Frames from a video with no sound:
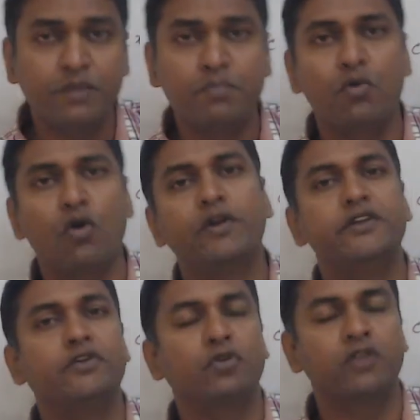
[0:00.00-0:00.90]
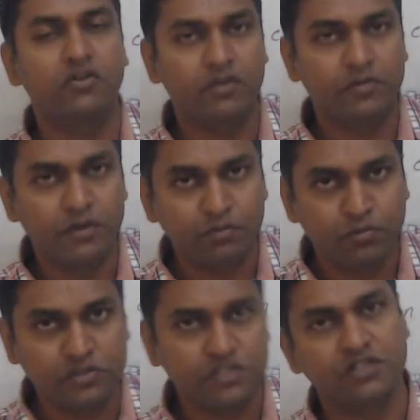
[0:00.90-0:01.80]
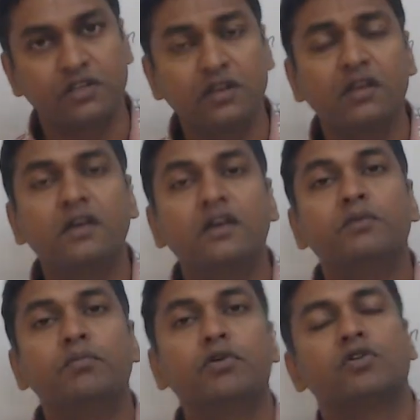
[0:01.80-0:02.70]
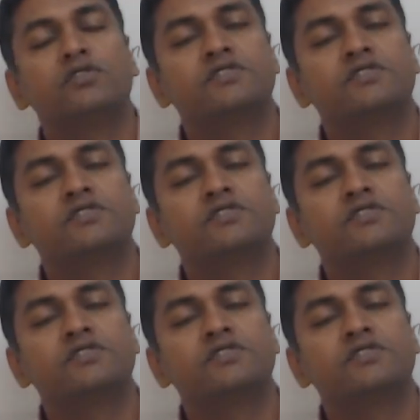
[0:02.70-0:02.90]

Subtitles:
point or equilibrium position because the